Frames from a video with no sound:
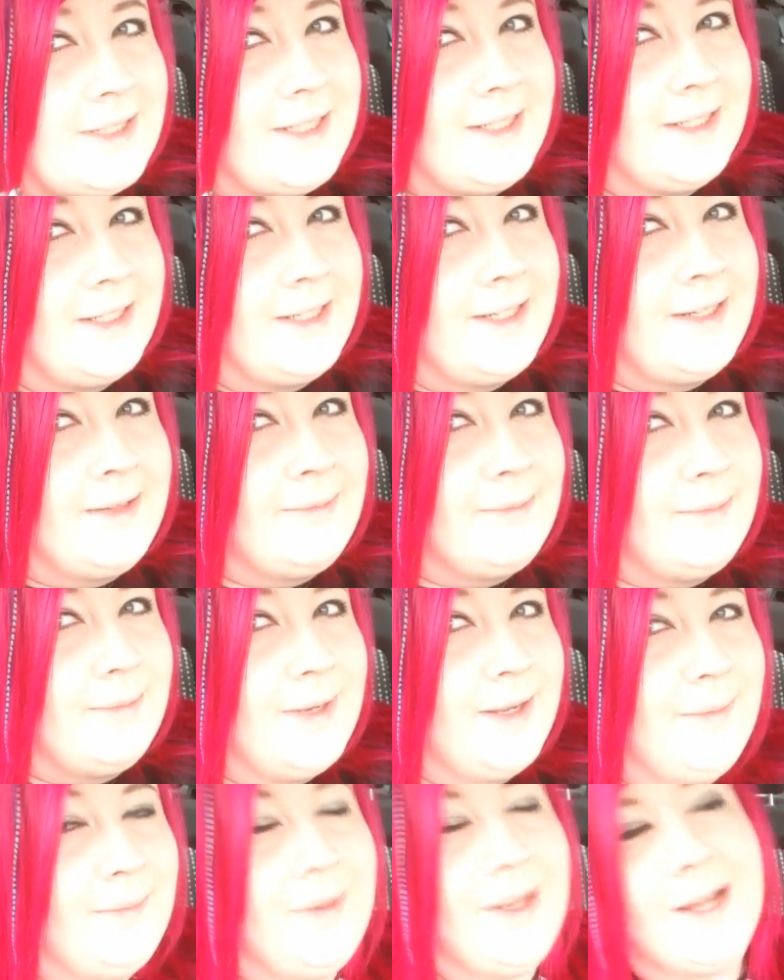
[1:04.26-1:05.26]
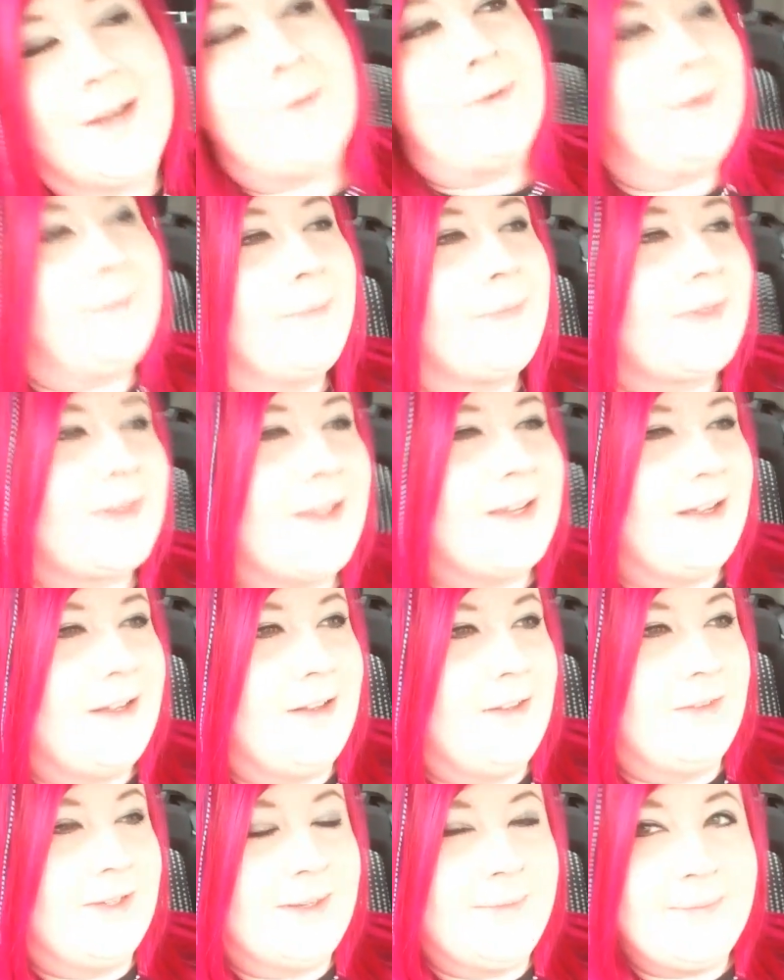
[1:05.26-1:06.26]
tealy and black one. I
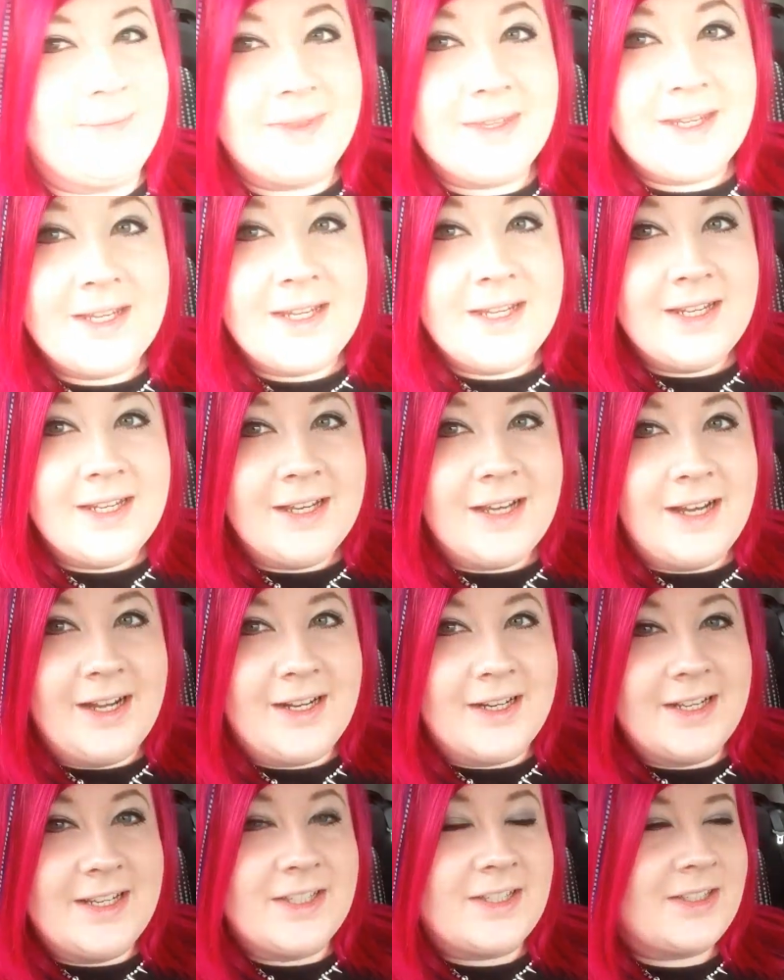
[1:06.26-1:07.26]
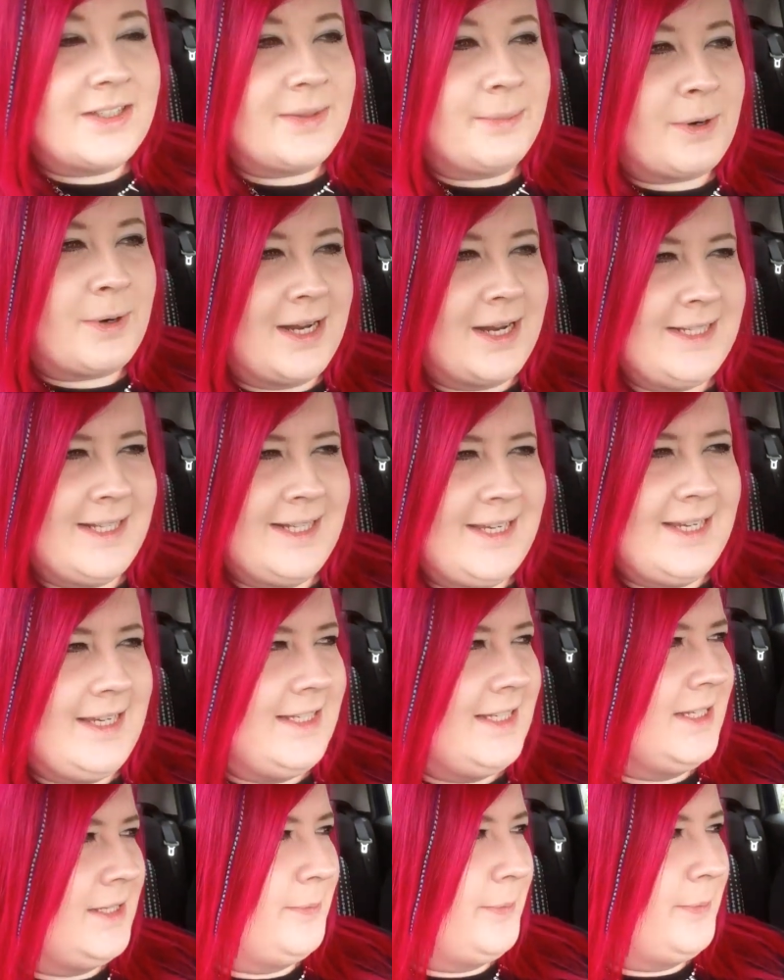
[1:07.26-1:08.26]
love it. And it's surprisingly easy